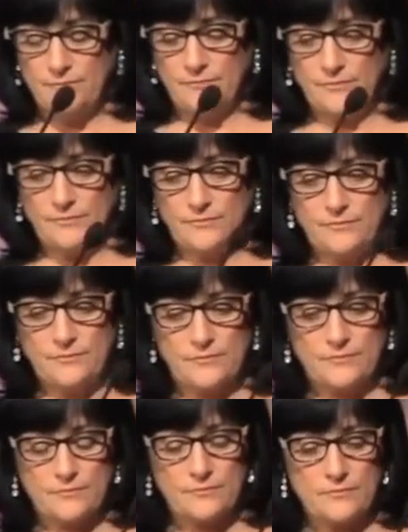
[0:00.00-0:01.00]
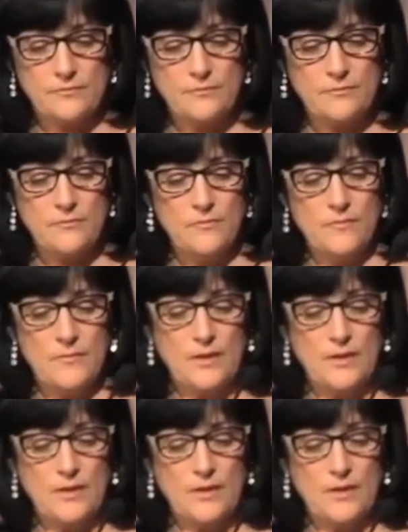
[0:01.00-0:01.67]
Nobody speaks.